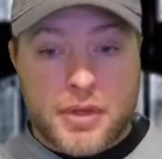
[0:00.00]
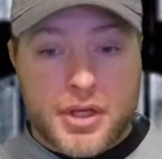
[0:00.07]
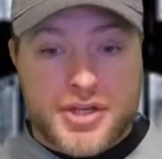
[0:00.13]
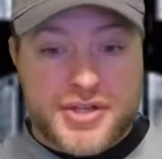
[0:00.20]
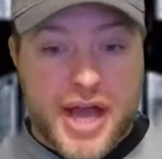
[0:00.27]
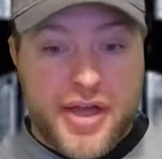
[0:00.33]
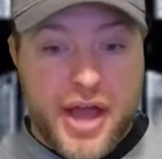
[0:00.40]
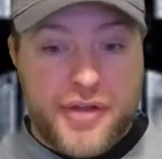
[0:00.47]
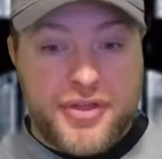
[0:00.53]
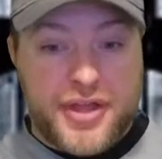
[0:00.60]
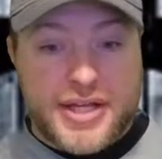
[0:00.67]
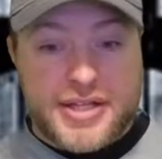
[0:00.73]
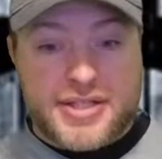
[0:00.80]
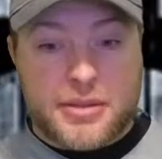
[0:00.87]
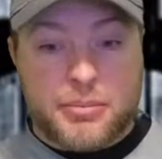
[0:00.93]
Because I
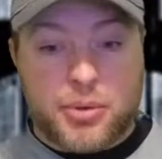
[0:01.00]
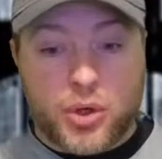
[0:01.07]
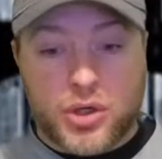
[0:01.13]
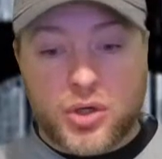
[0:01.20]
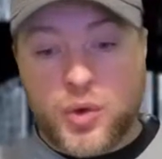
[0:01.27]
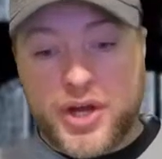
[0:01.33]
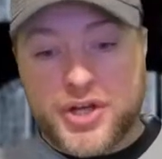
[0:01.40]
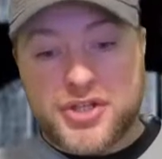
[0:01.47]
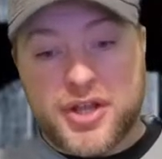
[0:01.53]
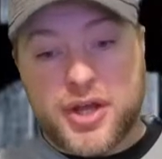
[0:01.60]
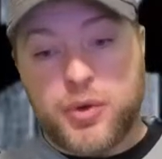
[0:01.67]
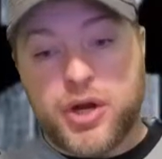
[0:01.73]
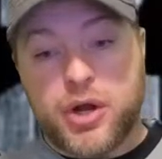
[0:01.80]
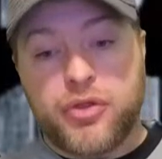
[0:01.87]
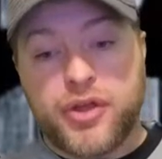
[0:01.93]
think it's an important question that
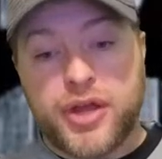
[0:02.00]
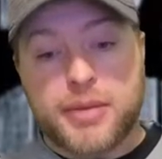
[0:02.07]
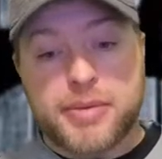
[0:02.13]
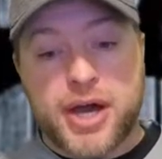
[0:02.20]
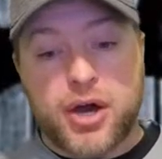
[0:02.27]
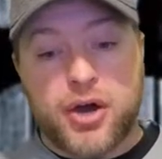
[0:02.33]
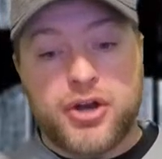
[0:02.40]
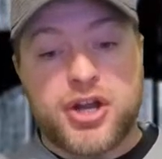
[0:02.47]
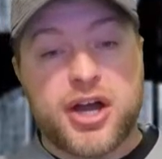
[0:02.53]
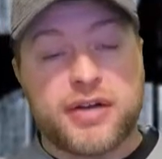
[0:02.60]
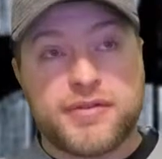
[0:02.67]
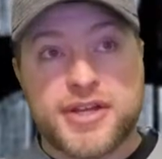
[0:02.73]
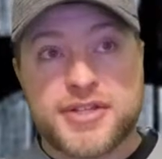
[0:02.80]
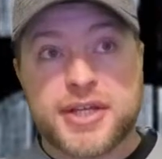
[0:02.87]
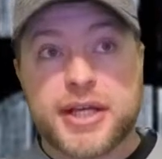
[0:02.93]
we don't think about
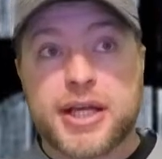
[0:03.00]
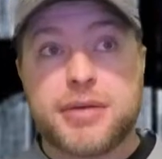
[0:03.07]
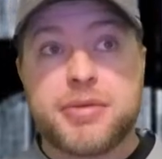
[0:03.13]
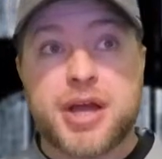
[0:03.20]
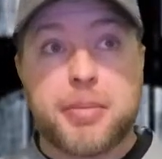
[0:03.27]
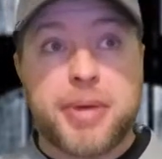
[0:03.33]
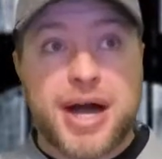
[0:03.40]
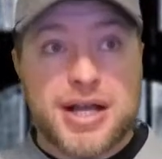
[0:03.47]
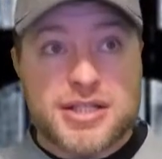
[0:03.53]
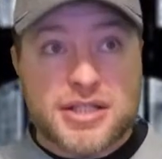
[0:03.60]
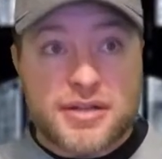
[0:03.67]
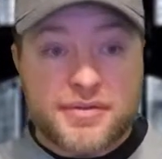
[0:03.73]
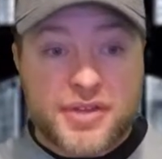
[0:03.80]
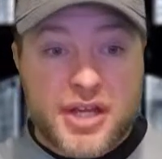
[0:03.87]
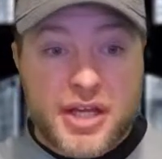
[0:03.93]
enough. Is it going to be a
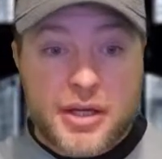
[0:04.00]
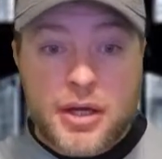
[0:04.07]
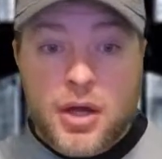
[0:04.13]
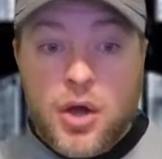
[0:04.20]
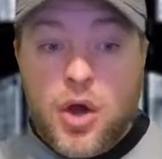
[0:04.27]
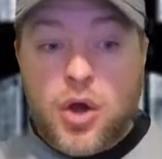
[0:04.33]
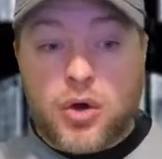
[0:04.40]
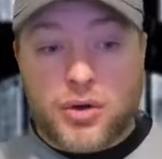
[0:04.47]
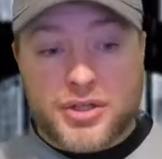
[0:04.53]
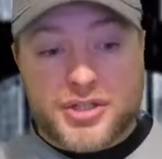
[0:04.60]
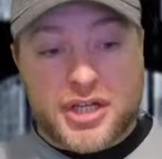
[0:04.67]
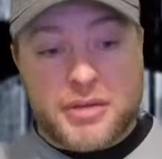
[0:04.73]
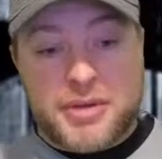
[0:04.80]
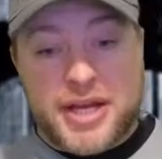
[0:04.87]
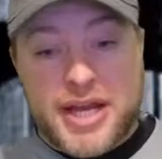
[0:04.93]
positive thing or is it
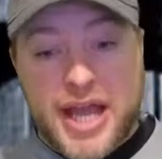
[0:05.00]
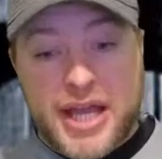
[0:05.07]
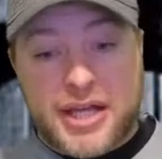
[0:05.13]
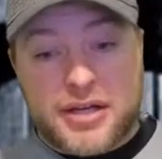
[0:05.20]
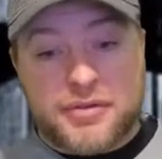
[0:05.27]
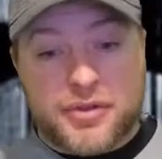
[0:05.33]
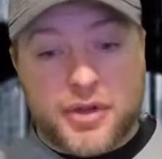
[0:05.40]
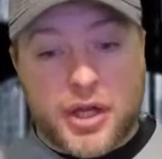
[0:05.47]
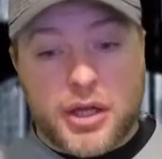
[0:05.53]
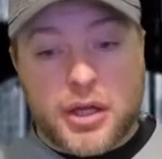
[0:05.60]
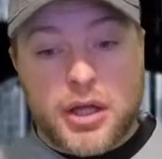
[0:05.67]
going to be a negative thing?